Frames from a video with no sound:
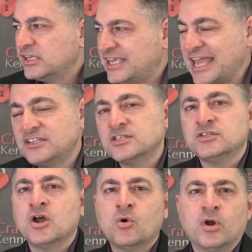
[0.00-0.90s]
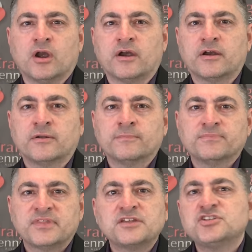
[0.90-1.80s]
get to know her.
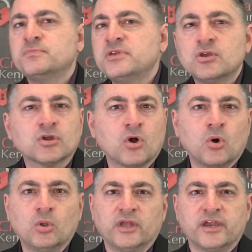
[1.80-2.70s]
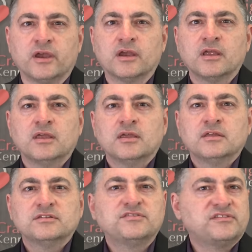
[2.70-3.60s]
That should be your goal here.
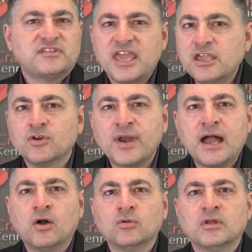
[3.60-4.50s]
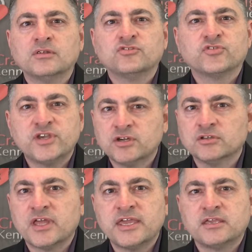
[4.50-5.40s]
Just take her out, treat her
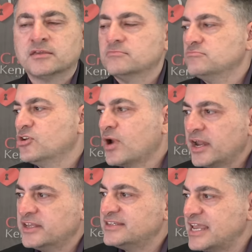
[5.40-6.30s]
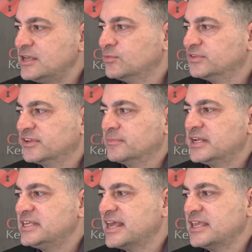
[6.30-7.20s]
like you're on a date with
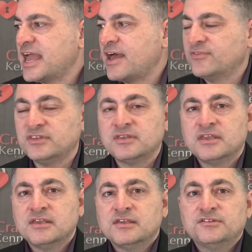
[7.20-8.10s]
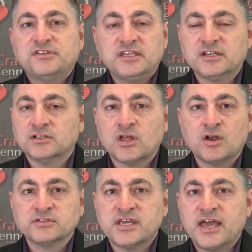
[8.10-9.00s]
somebody that you haven't seen in a
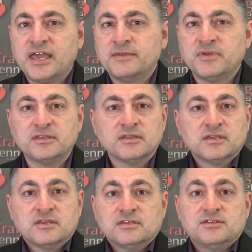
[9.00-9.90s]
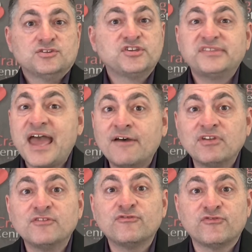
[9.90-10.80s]
long time and you're just
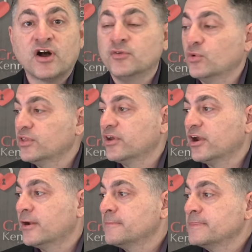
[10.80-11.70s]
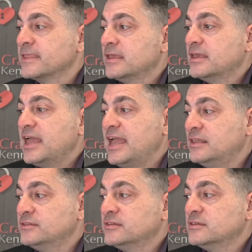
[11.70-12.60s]
having fun with her.
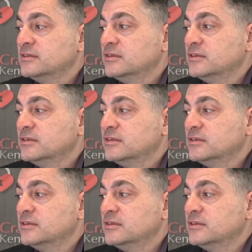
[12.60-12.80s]
And